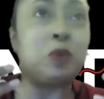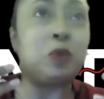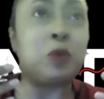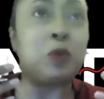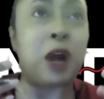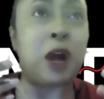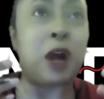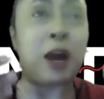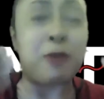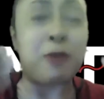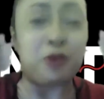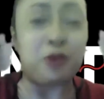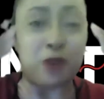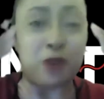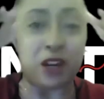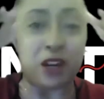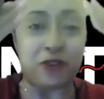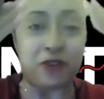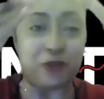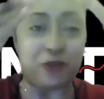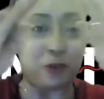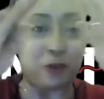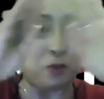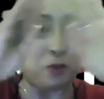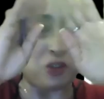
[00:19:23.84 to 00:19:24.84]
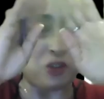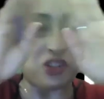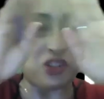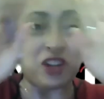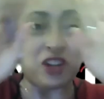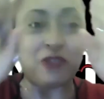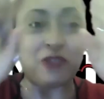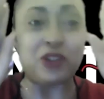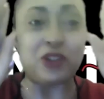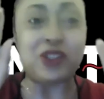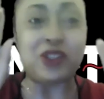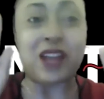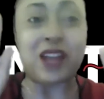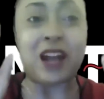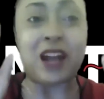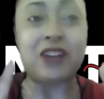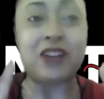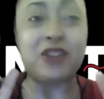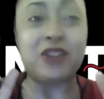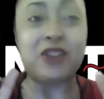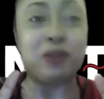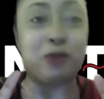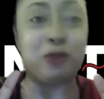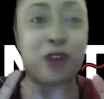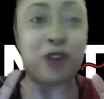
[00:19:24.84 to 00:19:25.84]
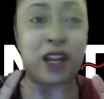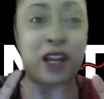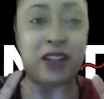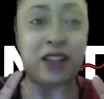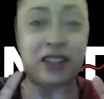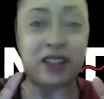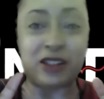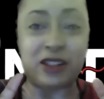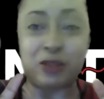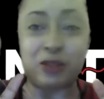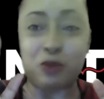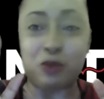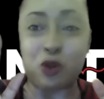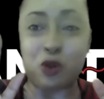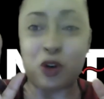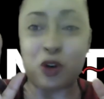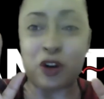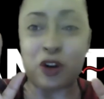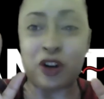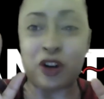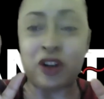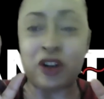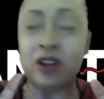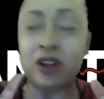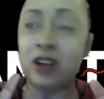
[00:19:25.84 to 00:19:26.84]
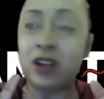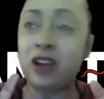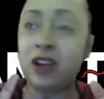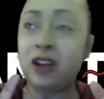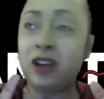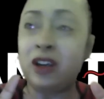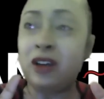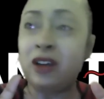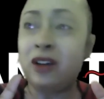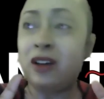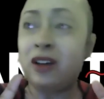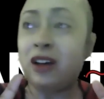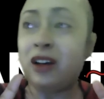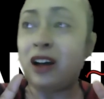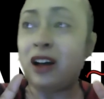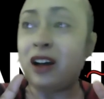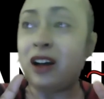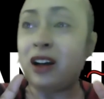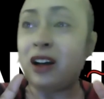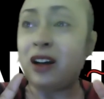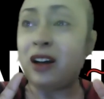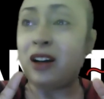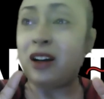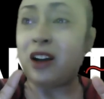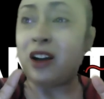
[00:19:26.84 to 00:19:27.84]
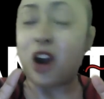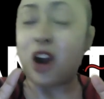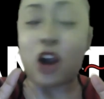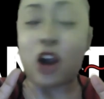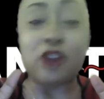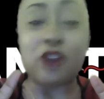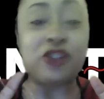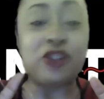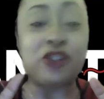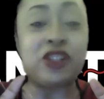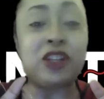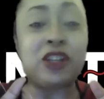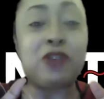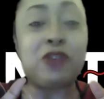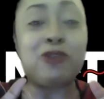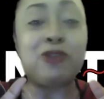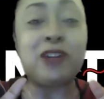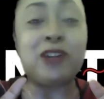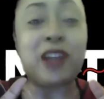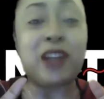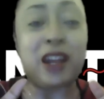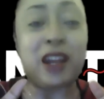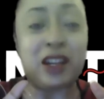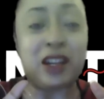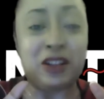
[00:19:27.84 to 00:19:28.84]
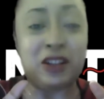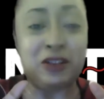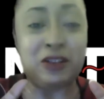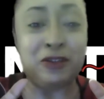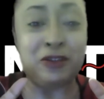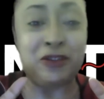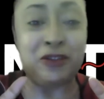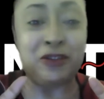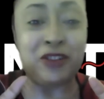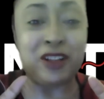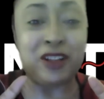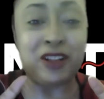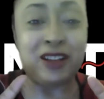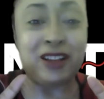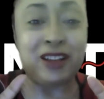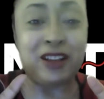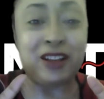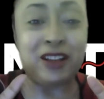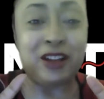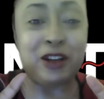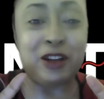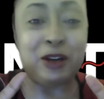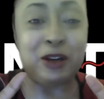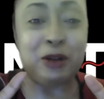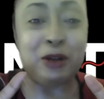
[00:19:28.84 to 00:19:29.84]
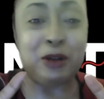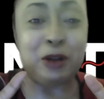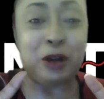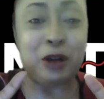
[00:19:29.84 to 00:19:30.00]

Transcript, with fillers: operate from whichever side of the brain that's more uh, artsy creative mm-hmm.